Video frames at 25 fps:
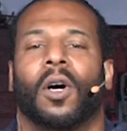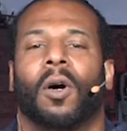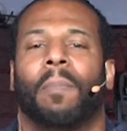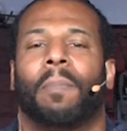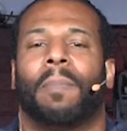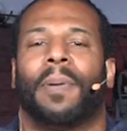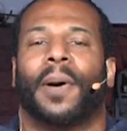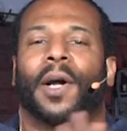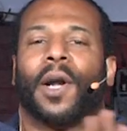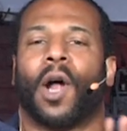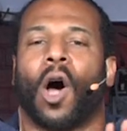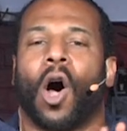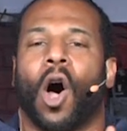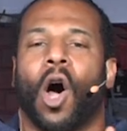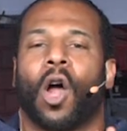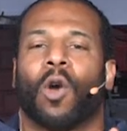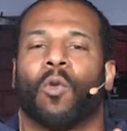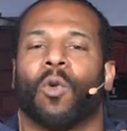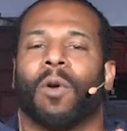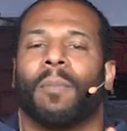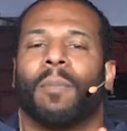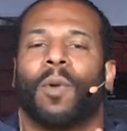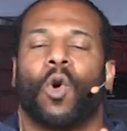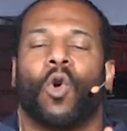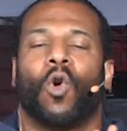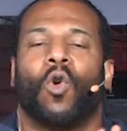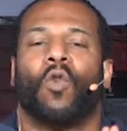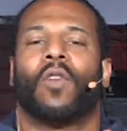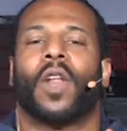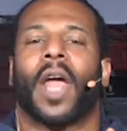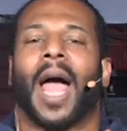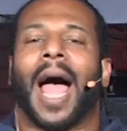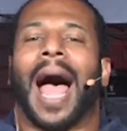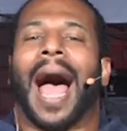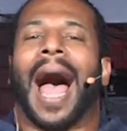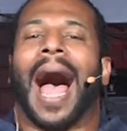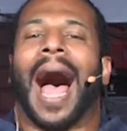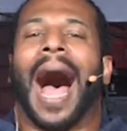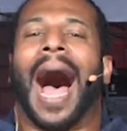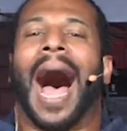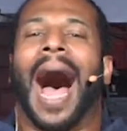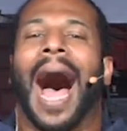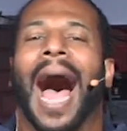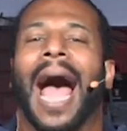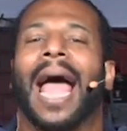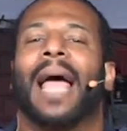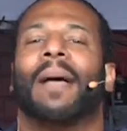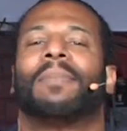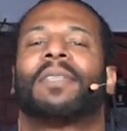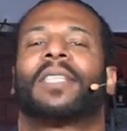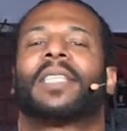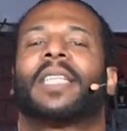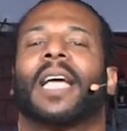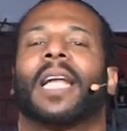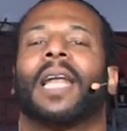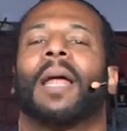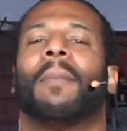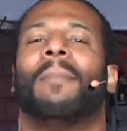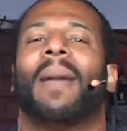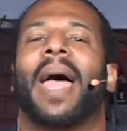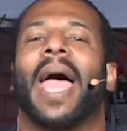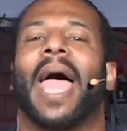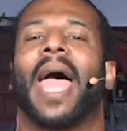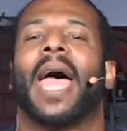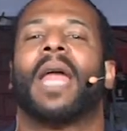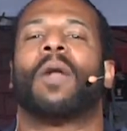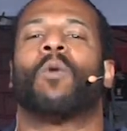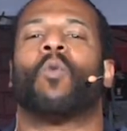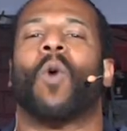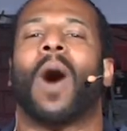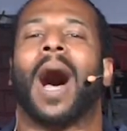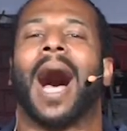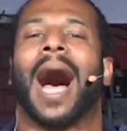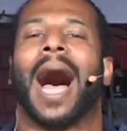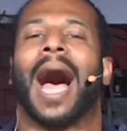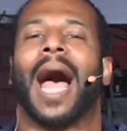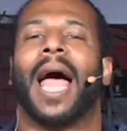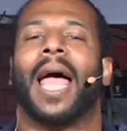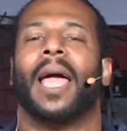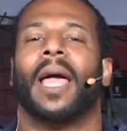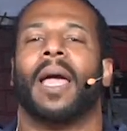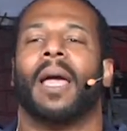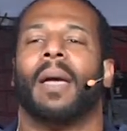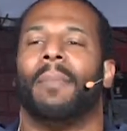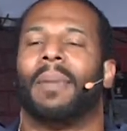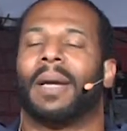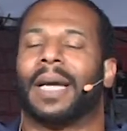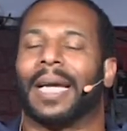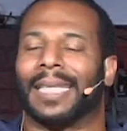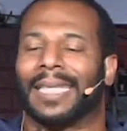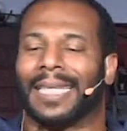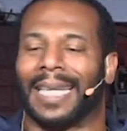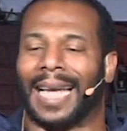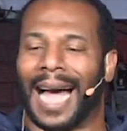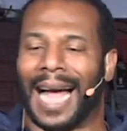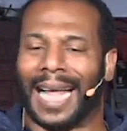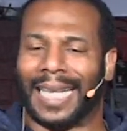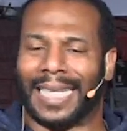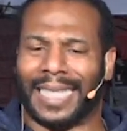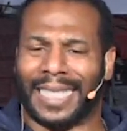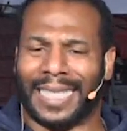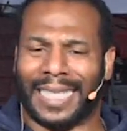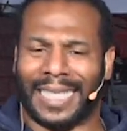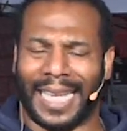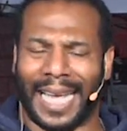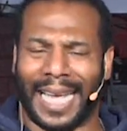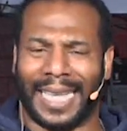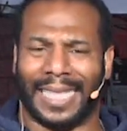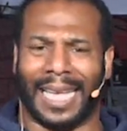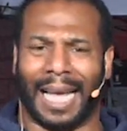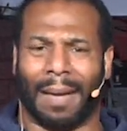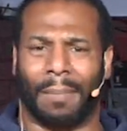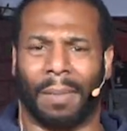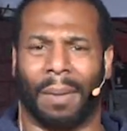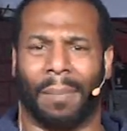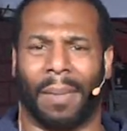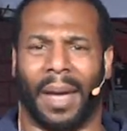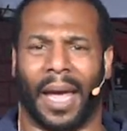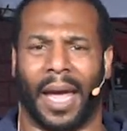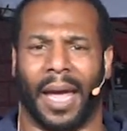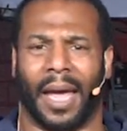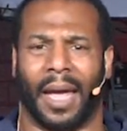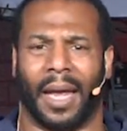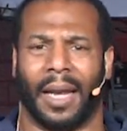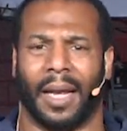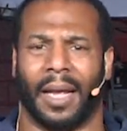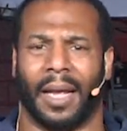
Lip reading: put on, removed. I am still a man. Why? Because God says I'm a man.